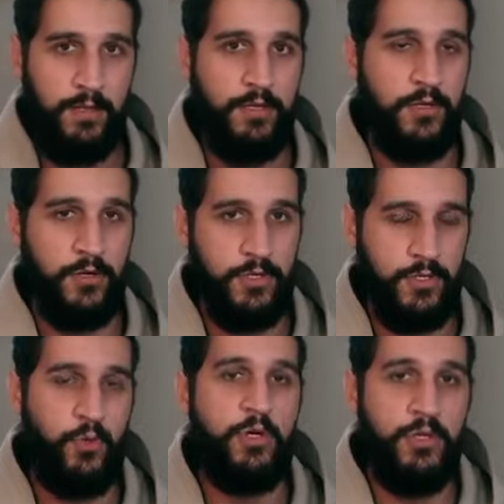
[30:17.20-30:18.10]
You
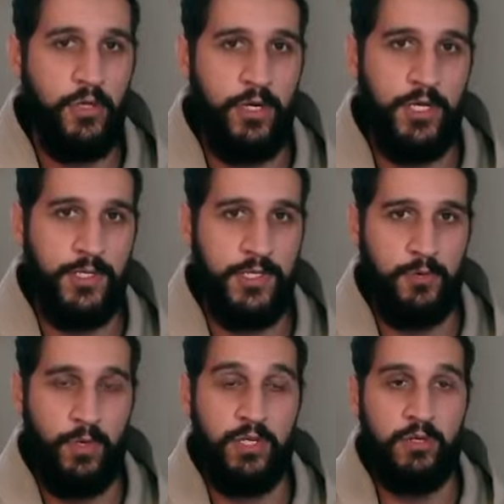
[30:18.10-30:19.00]
you will notice
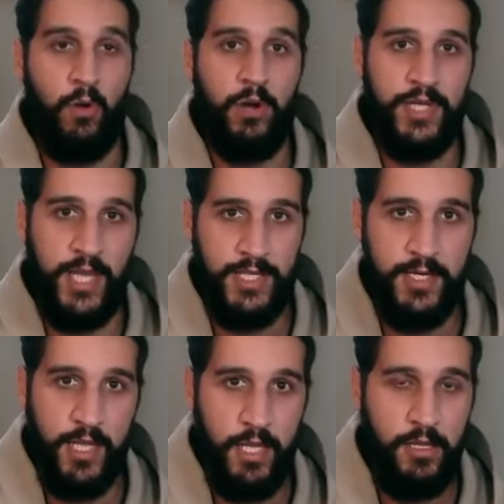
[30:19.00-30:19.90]
when you go out day to
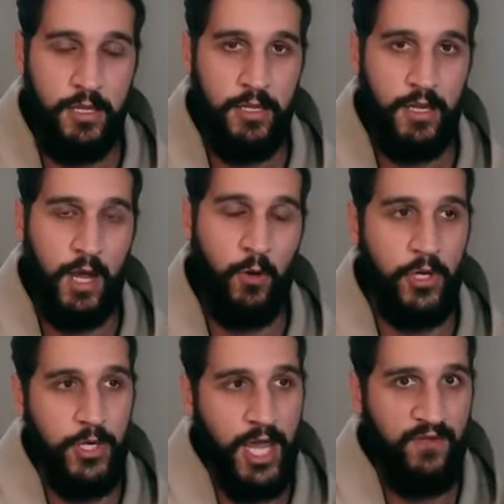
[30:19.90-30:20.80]
day. I
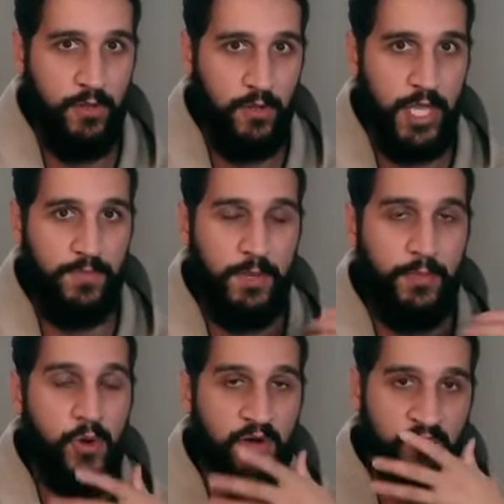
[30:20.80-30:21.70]
want you to have a look at
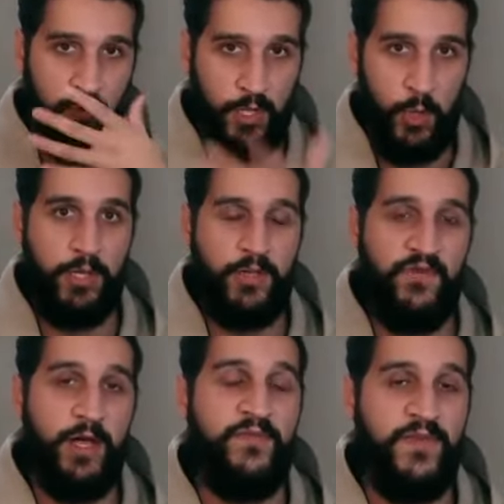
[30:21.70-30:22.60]
people who have really well
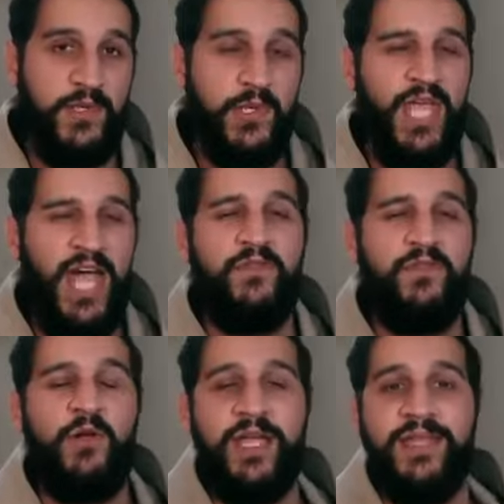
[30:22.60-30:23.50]
developed faces. Have a
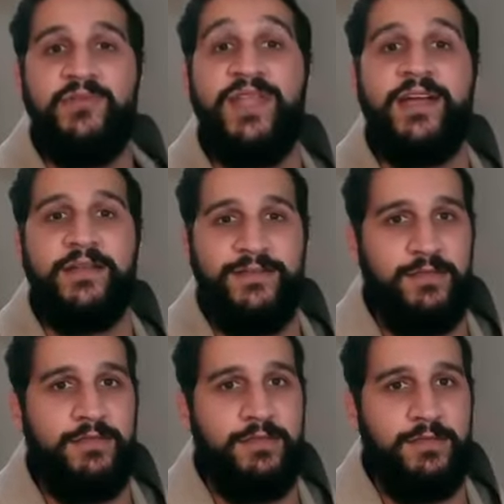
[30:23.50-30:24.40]
look at their neck.
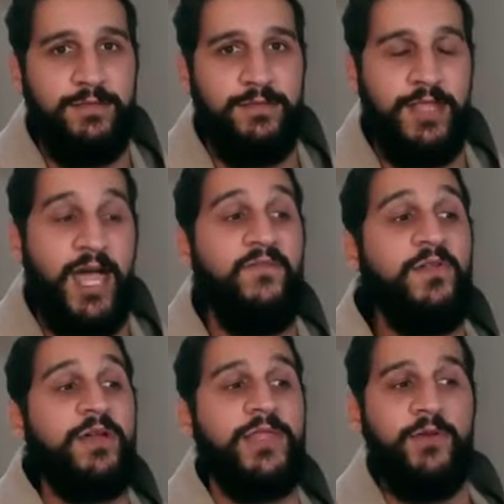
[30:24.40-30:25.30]
Have a
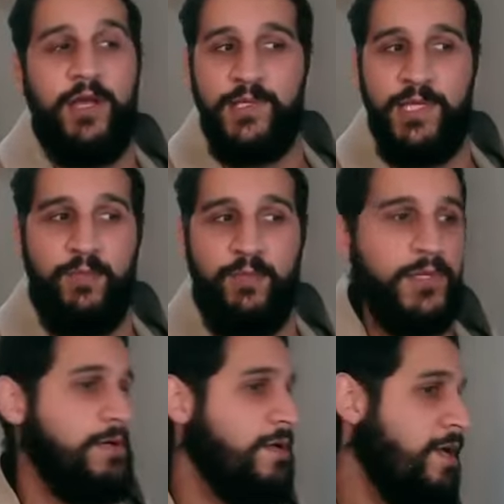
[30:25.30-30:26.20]
look at their SCM
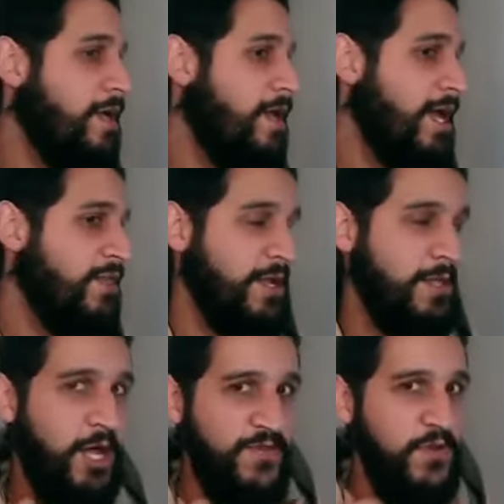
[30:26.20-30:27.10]
muscle. I think a
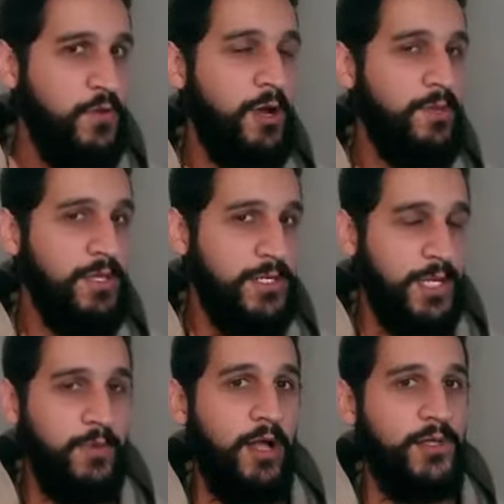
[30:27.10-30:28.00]
lot of you probably
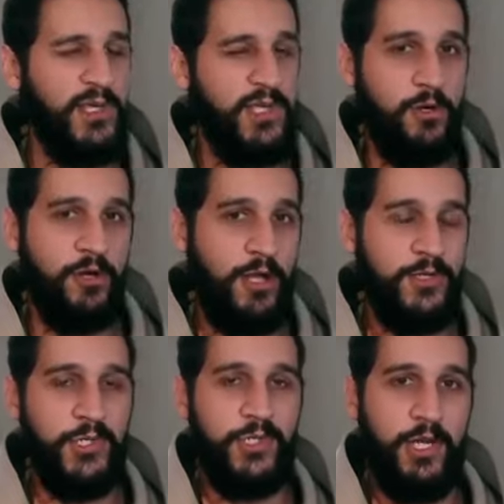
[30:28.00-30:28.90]
subconsciously or
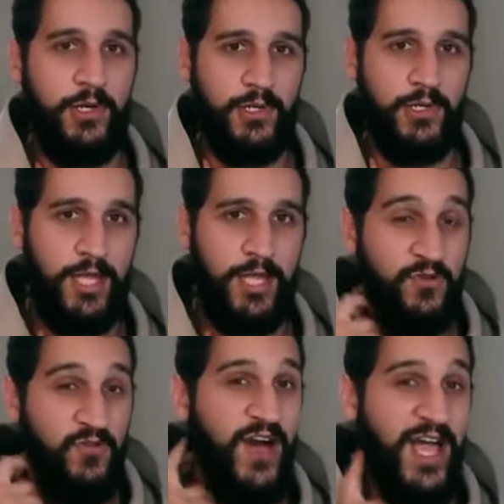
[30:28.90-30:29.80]
consciously understand
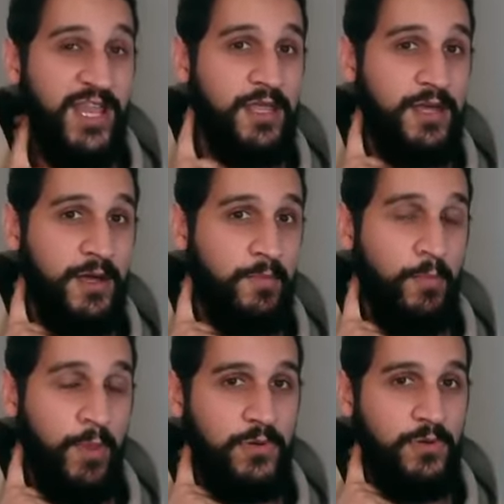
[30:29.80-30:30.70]
that you find a
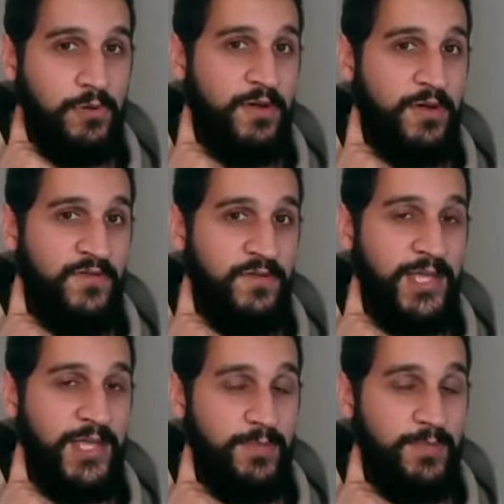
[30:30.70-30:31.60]
muscle of the
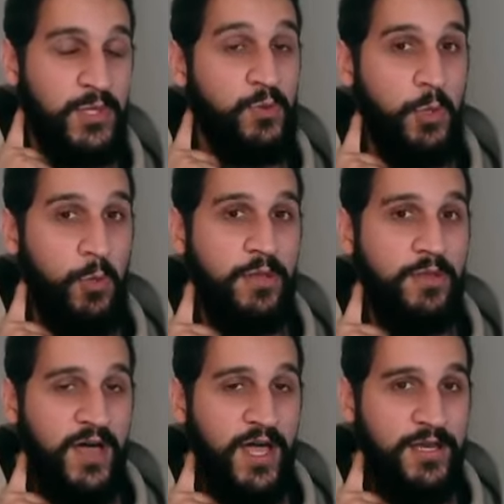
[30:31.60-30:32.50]
SCM that's really well
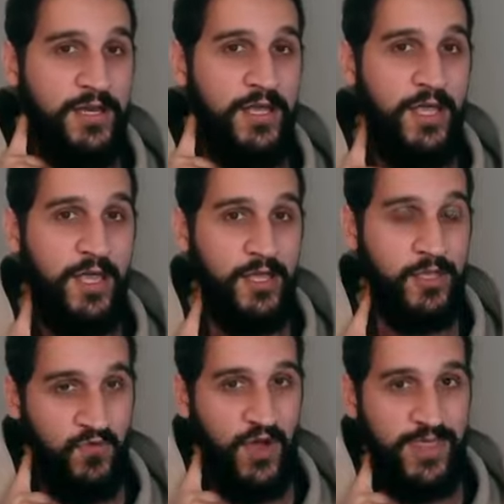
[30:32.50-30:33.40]
defined.
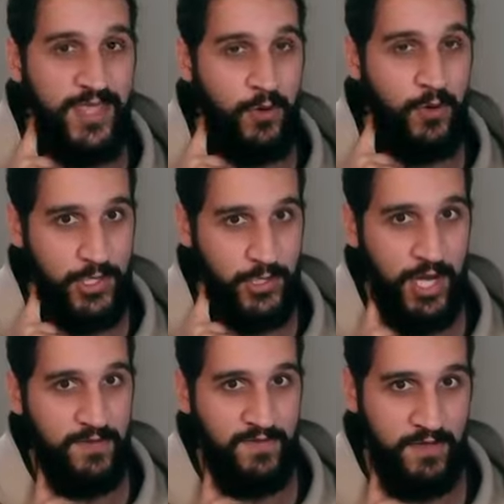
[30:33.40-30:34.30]
You find that quite
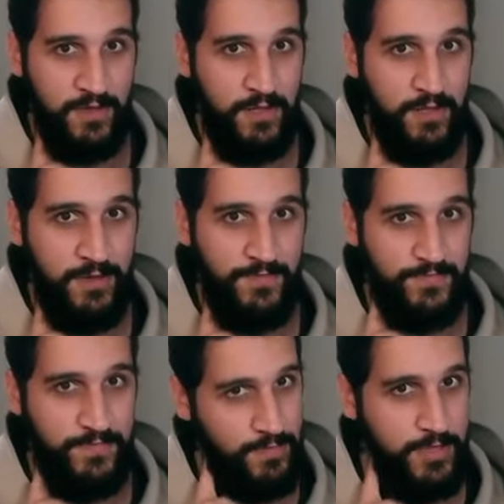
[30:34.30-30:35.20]
attractive
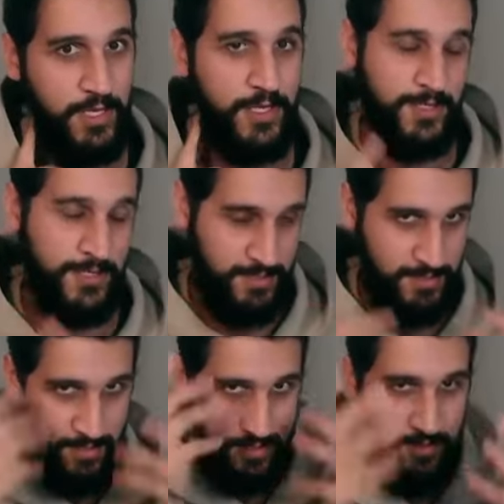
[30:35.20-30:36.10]
because
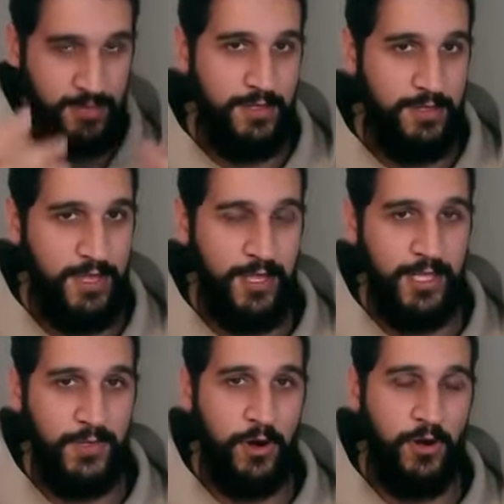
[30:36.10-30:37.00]

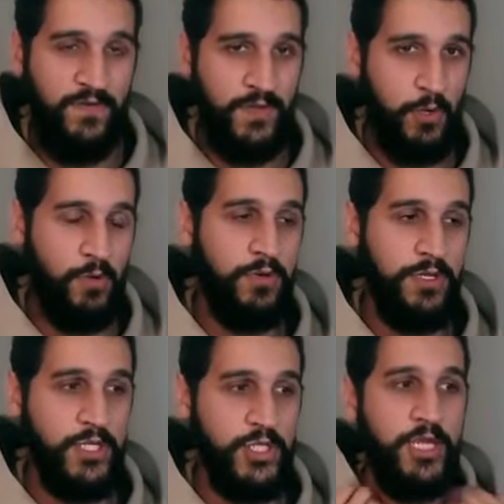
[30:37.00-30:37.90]
it's part of this whole
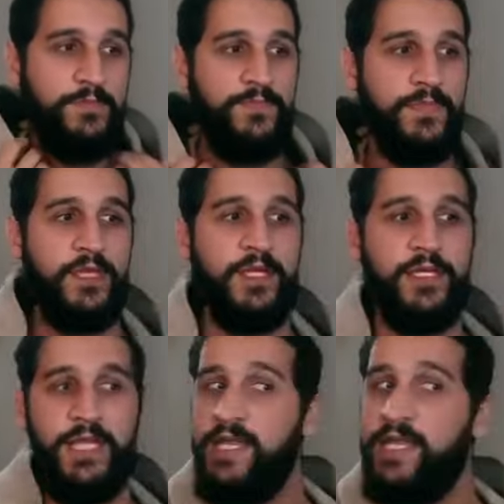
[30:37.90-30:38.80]
breathing chain. It
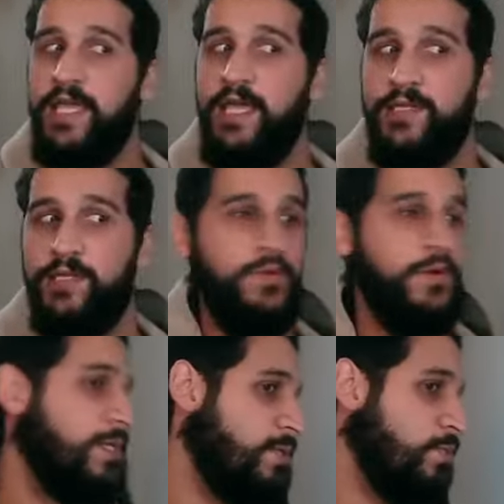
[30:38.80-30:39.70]
indicates that the
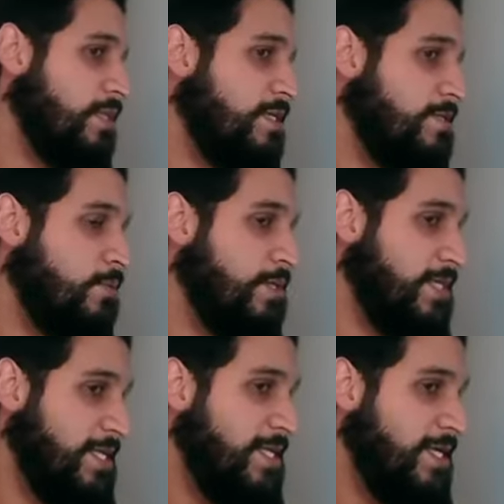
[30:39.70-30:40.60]
person's re-
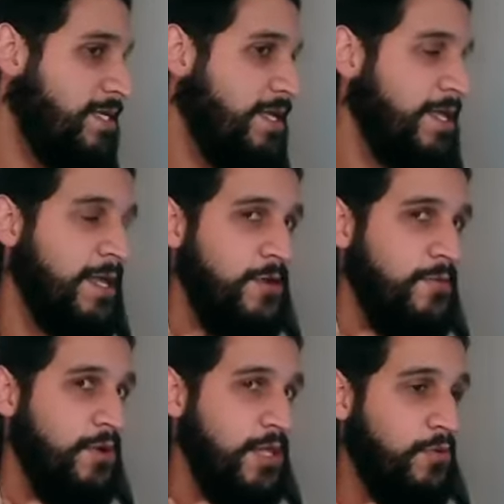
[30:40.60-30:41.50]
resilient and that
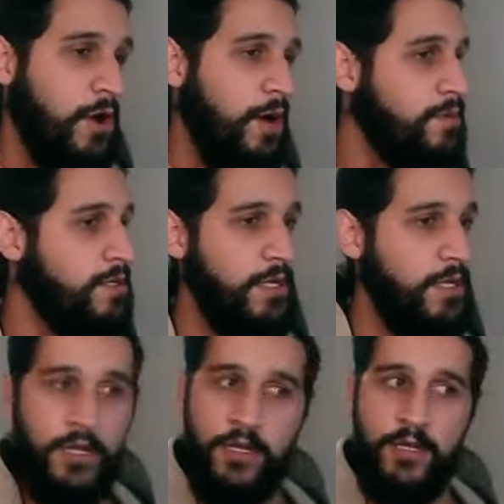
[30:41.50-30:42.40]
they're breathing properly.
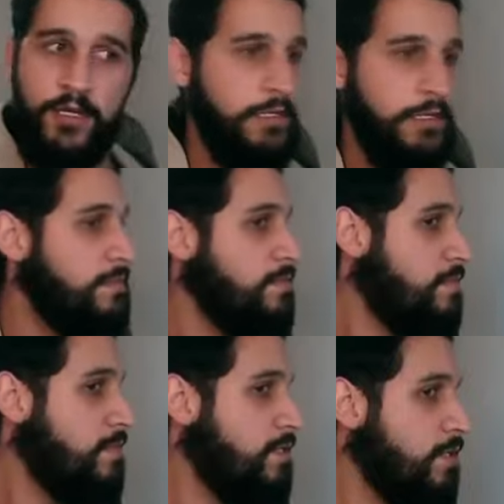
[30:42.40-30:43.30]

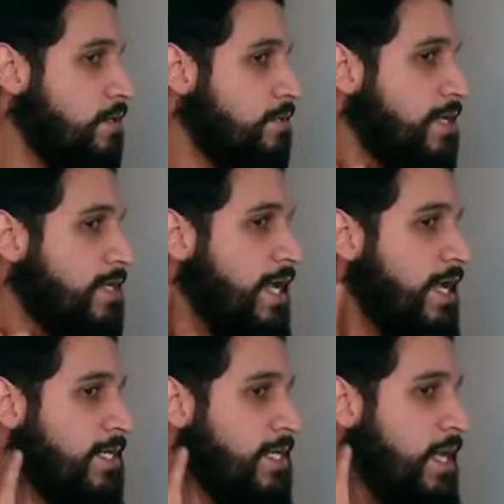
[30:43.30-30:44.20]
So this
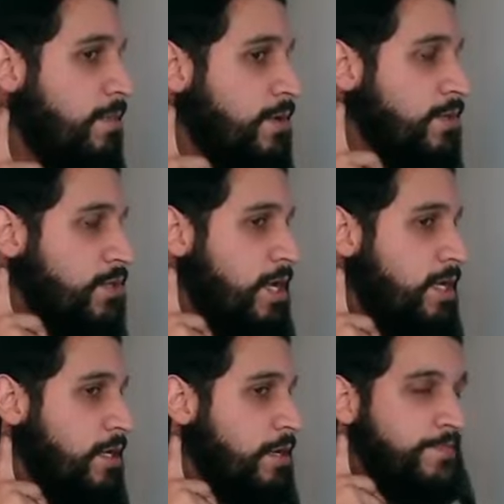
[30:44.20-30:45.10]
SCM muscle right
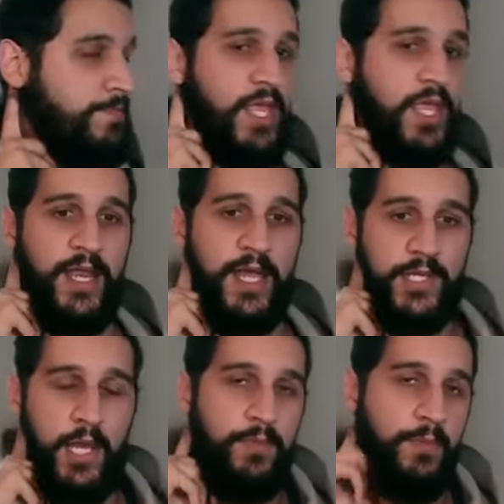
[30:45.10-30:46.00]
here it
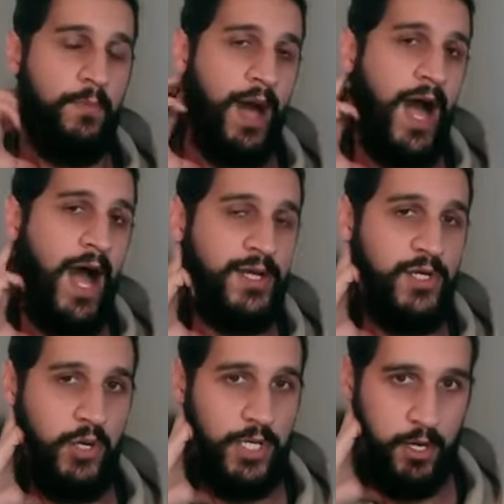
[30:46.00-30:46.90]
connects up
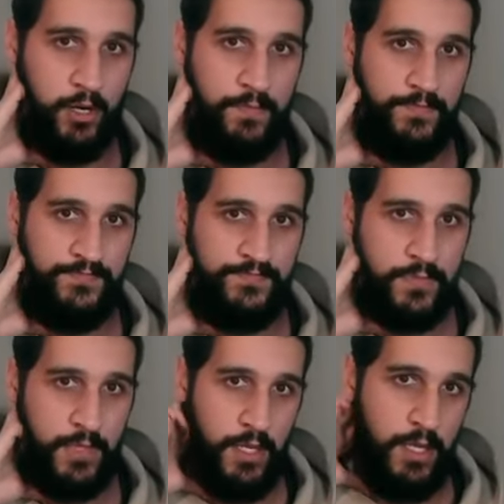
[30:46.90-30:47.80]
behind your ear
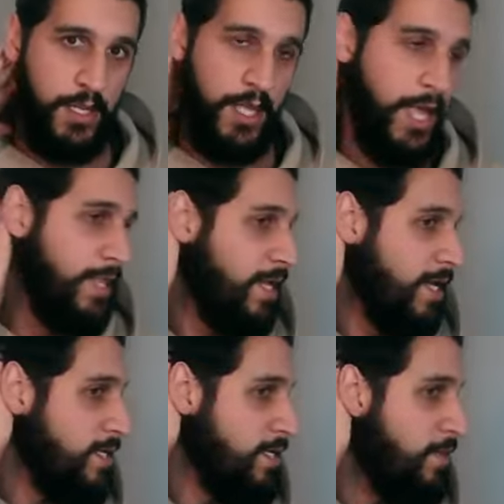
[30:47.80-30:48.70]
and then
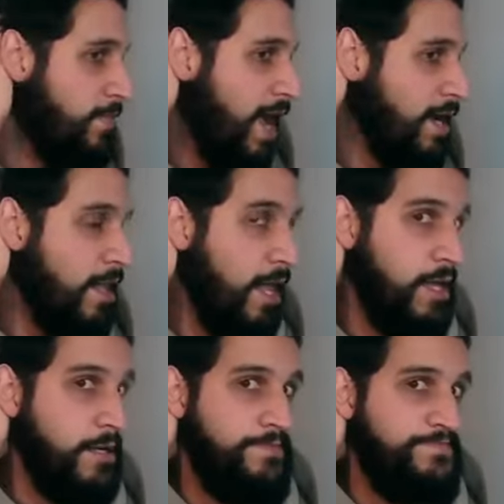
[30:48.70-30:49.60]
into the back of the
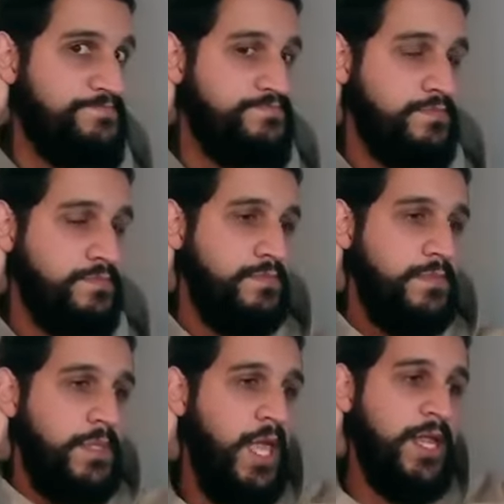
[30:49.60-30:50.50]
head.
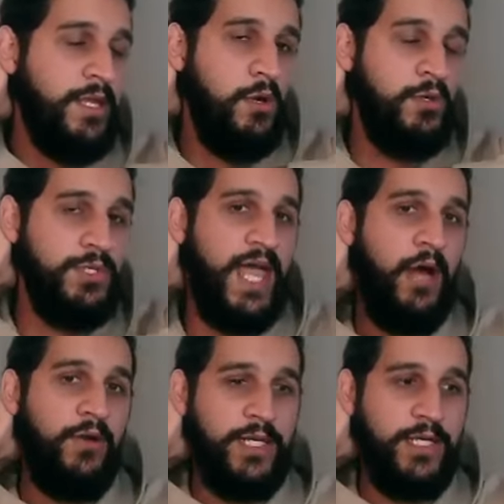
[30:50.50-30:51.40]
And it goes
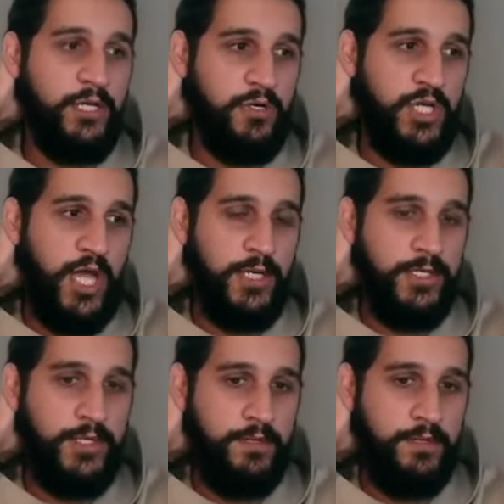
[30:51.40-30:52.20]
down into your chest.